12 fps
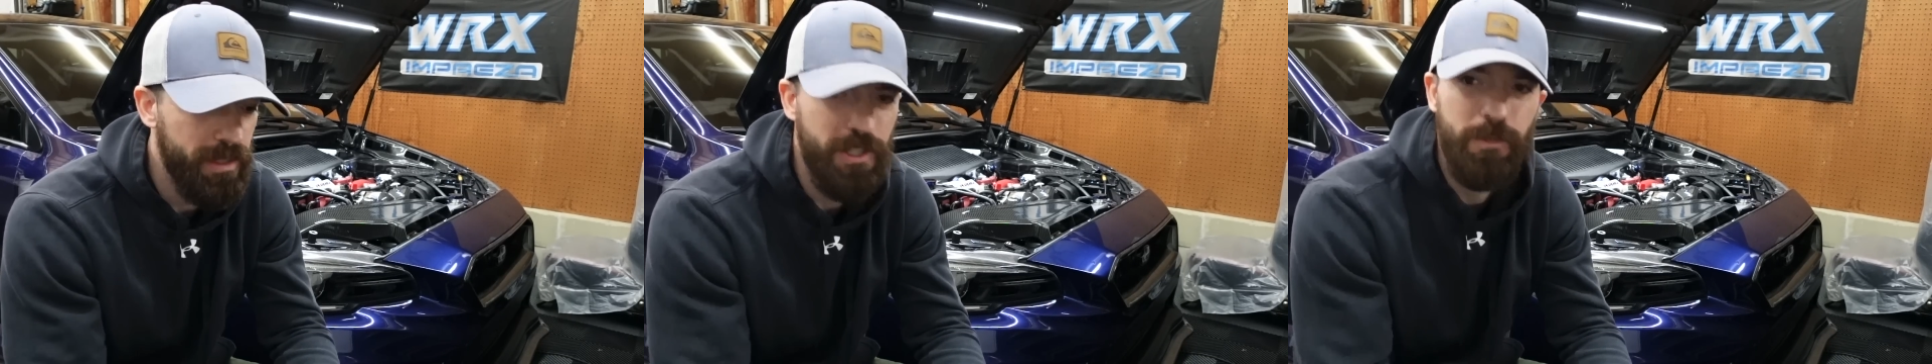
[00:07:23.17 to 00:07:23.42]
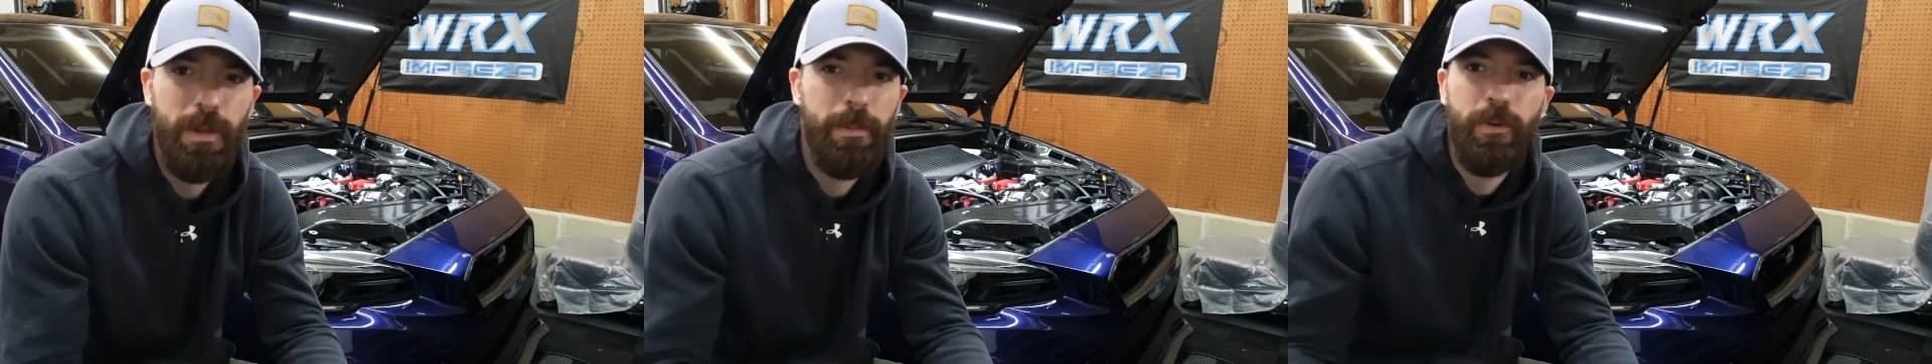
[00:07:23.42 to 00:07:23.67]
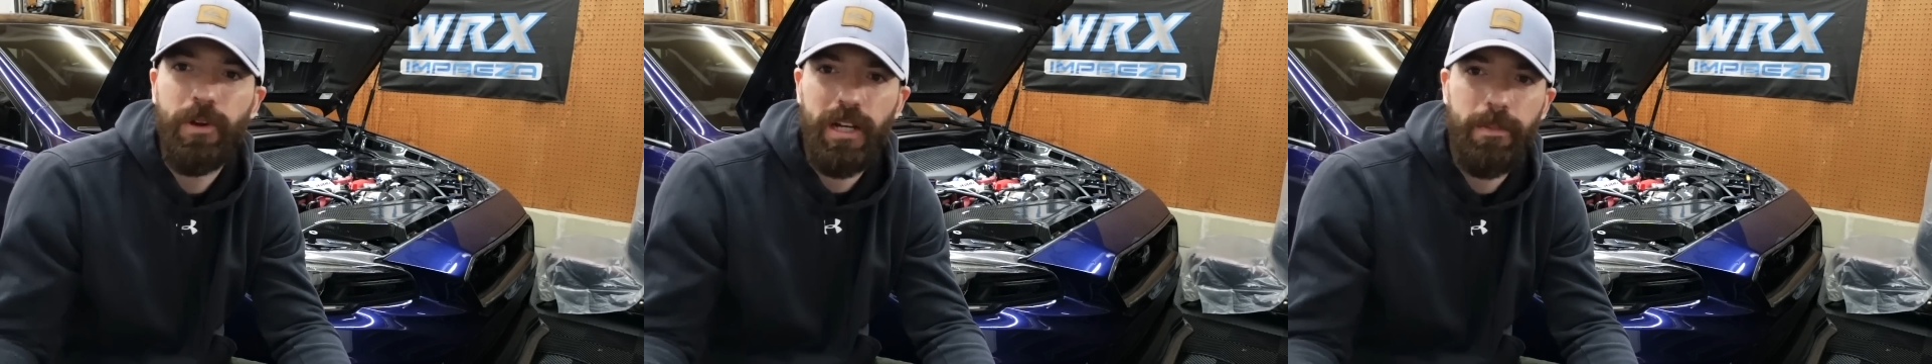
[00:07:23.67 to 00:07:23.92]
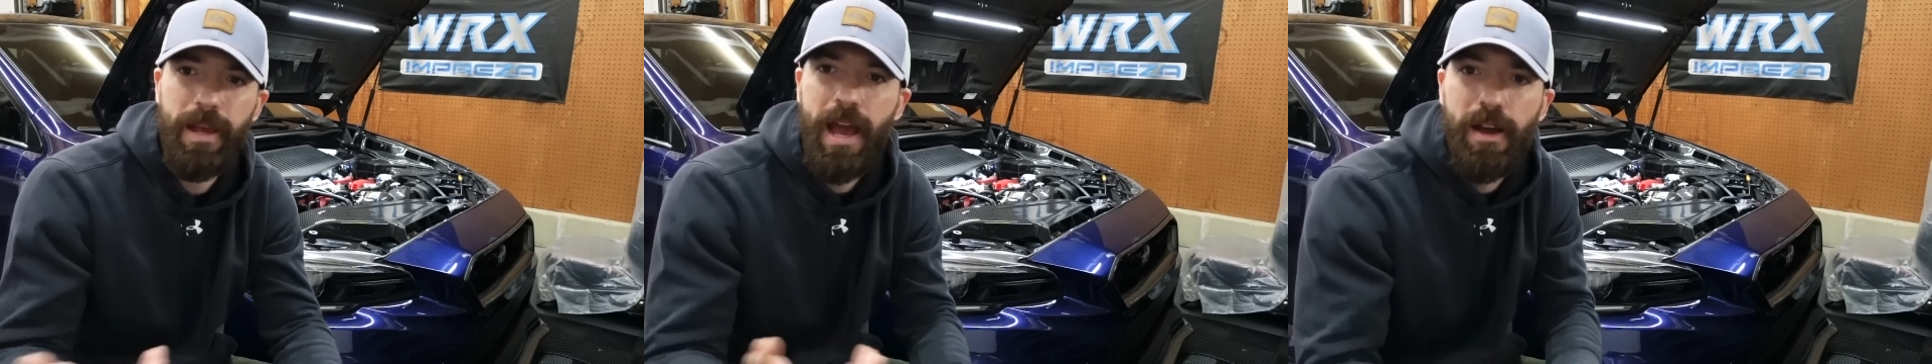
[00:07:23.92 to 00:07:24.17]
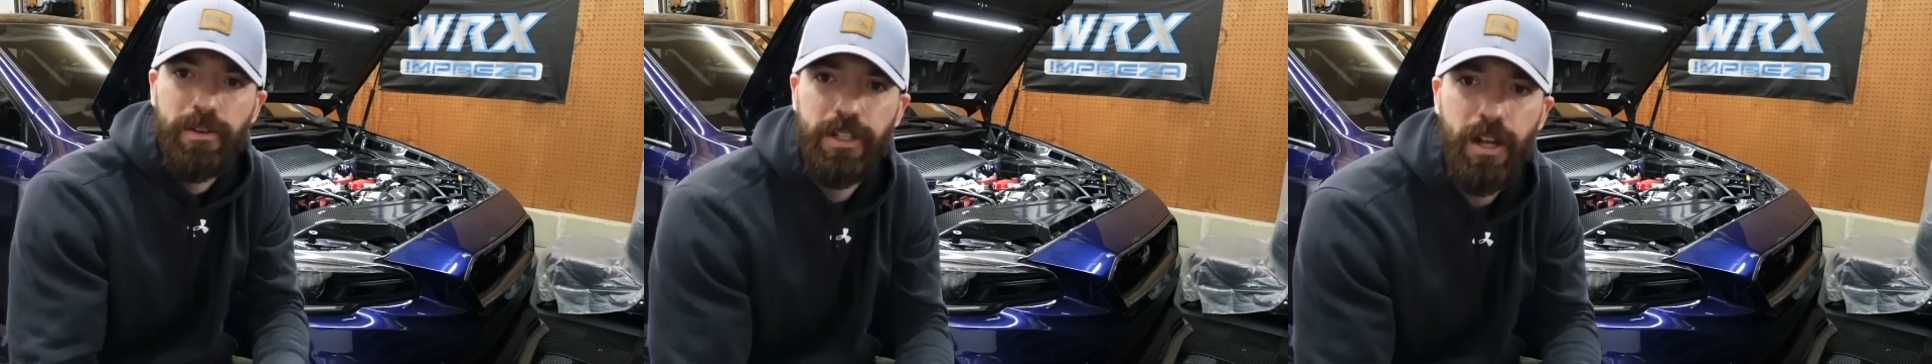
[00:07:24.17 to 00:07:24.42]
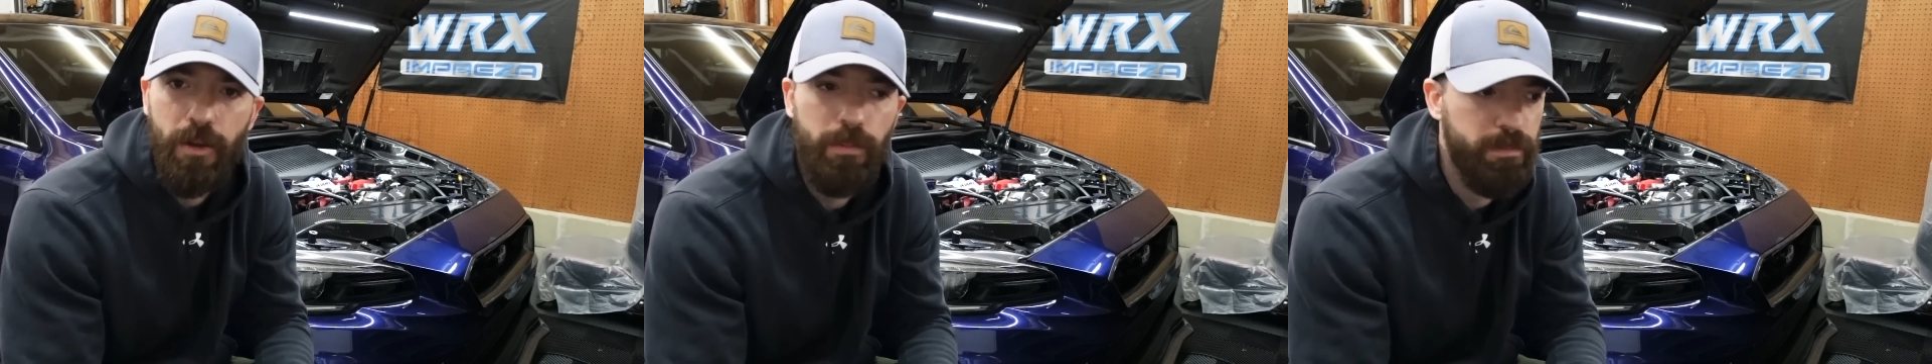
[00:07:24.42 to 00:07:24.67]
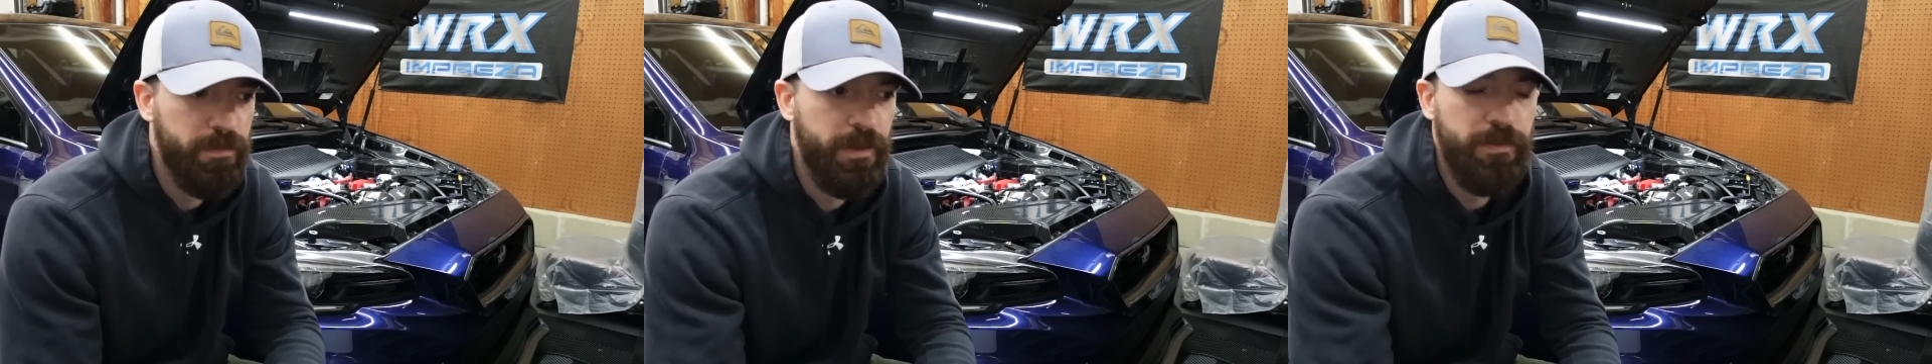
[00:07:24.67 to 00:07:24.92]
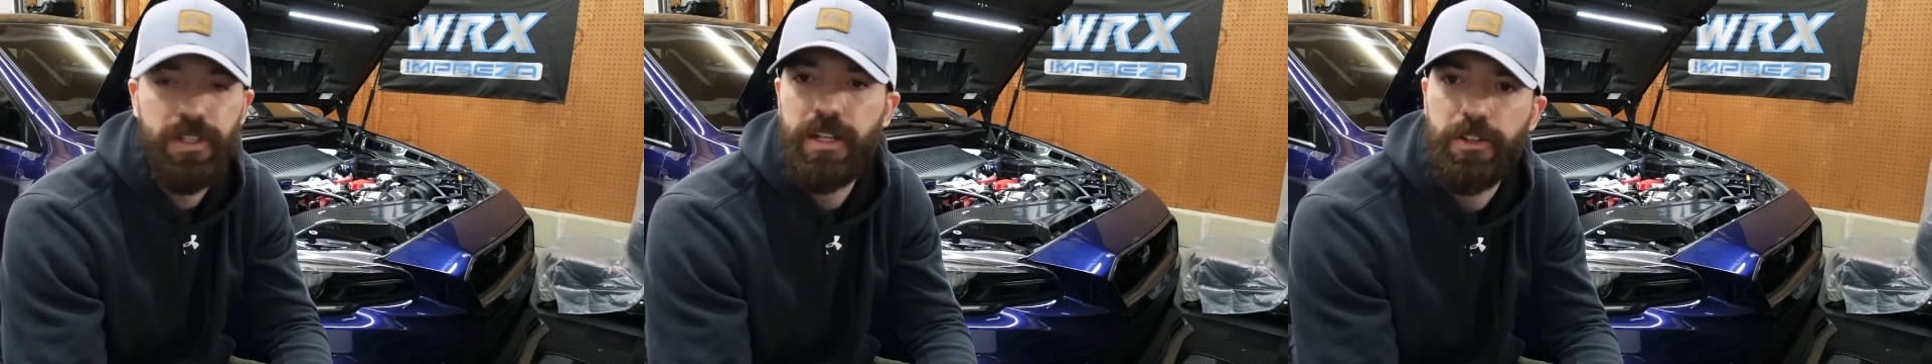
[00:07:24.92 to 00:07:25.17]
These people are going to be out, you know,
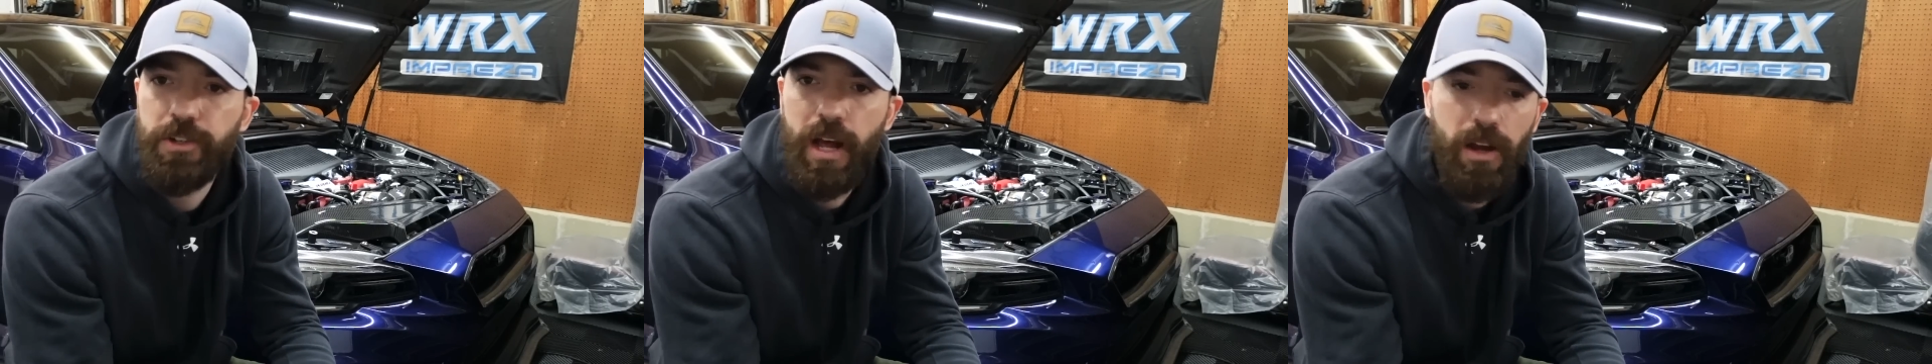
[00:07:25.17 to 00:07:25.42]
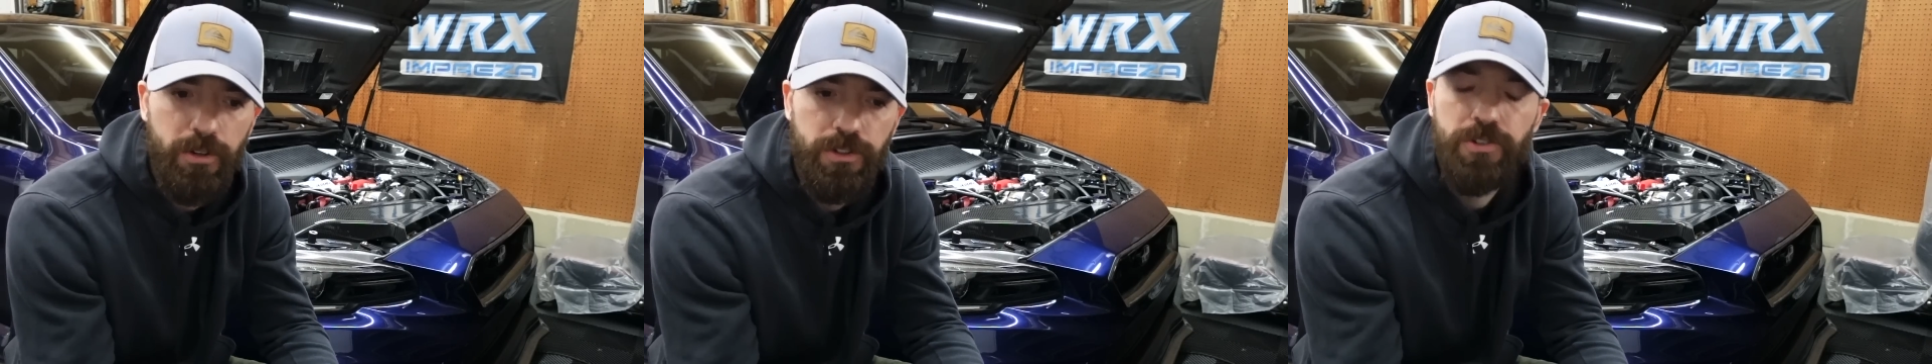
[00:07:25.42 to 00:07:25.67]
$1,500